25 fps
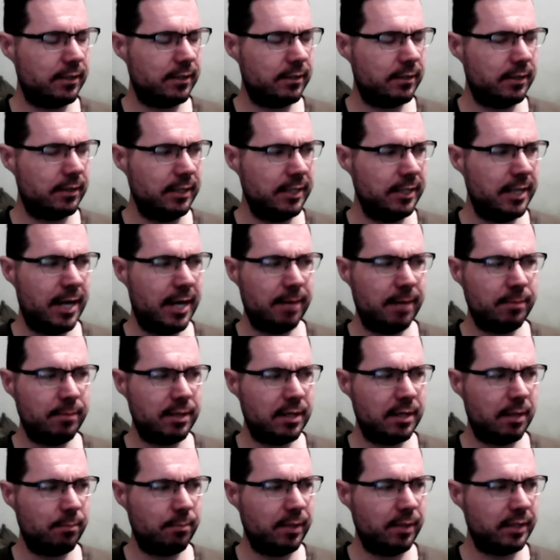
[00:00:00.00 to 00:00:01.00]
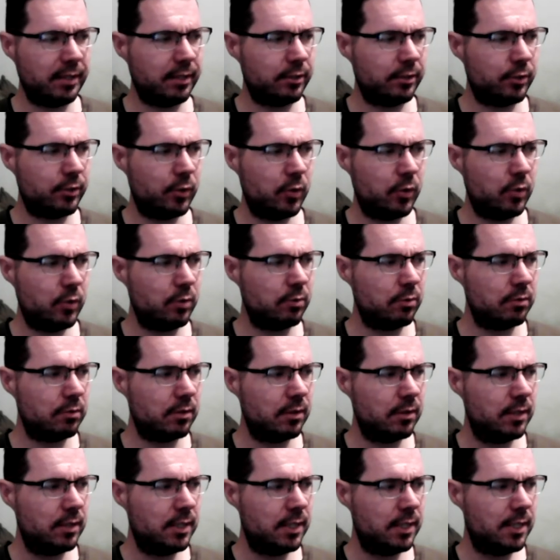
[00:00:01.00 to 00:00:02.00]
he handed up like a
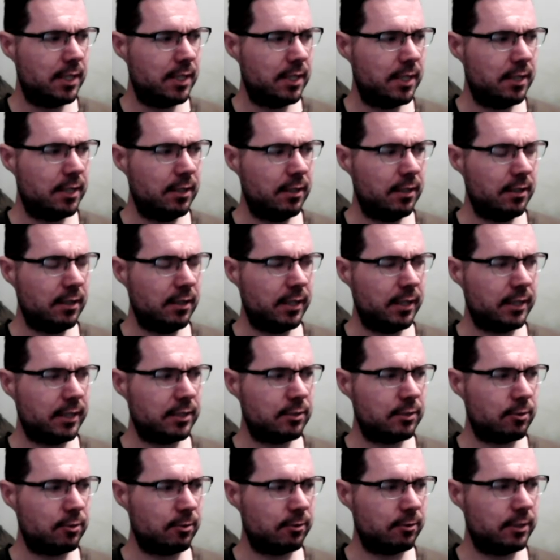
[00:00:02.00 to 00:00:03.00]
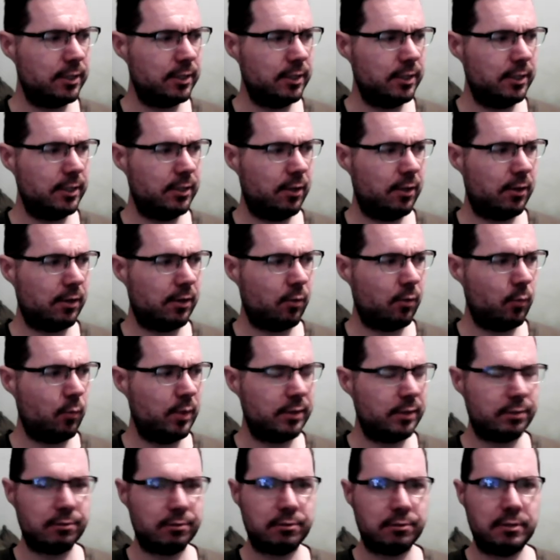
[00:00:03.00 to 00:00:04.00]
cold like turkey on a
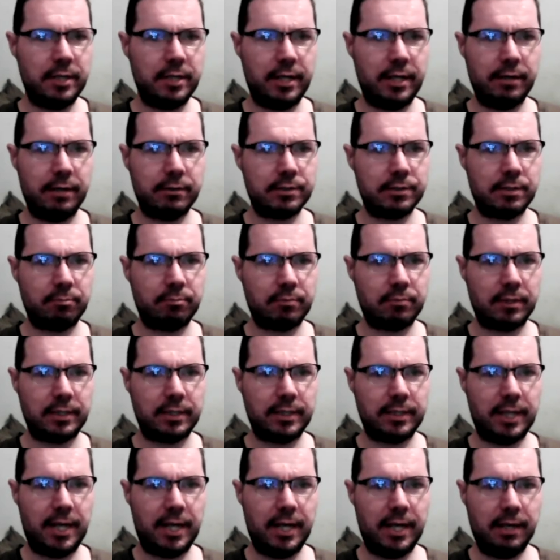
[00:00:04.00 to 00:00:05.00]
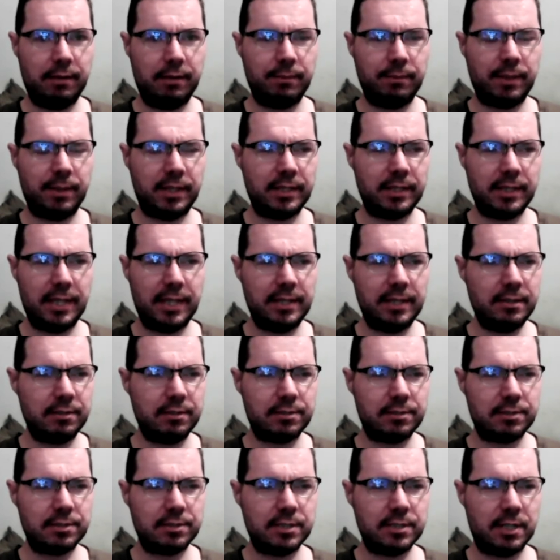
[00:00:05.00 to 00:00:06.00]
winter's day or something like that, and you're like, that
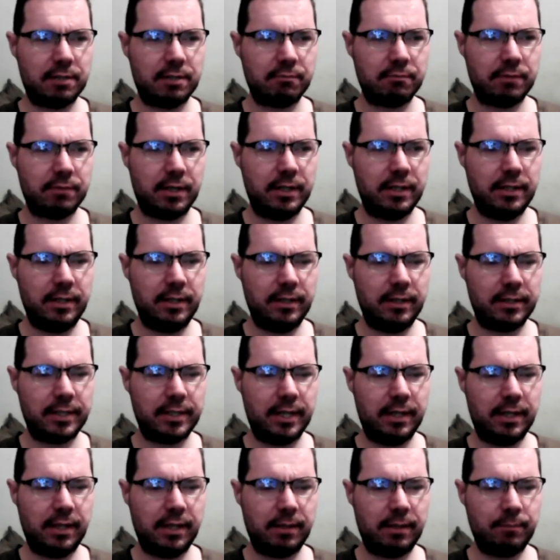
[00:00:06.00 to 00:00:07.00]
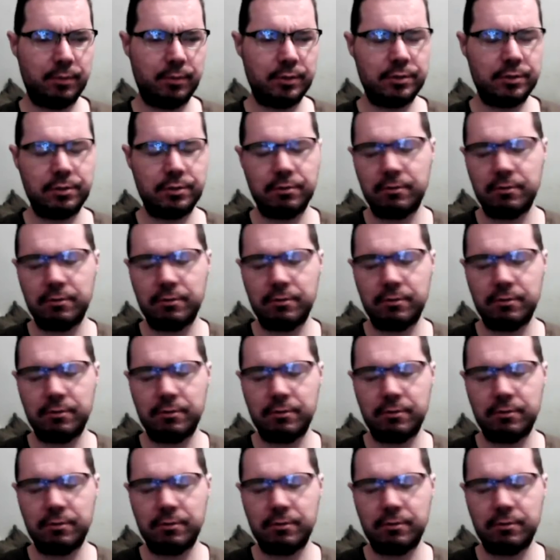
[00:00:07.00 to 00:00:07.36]
doesn't sound right, and it kind of like puts you